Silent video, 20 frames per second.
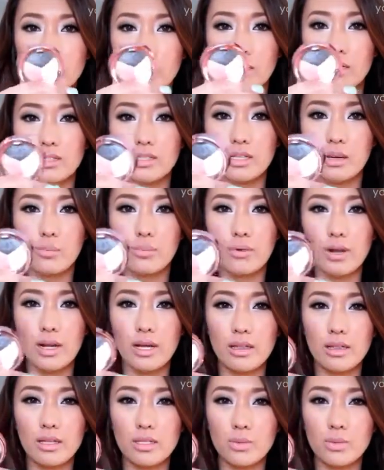that are
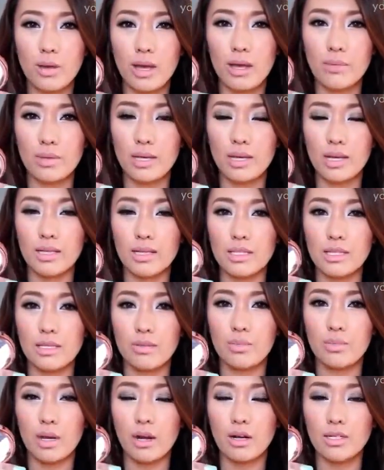separated this way because it
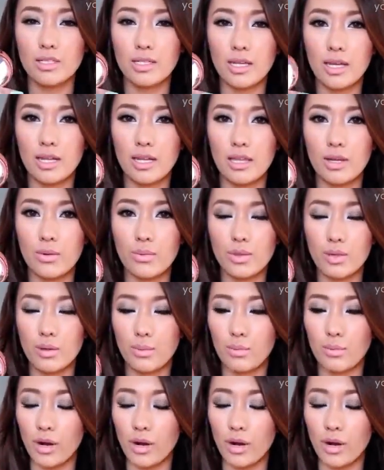can be hard to get in there with your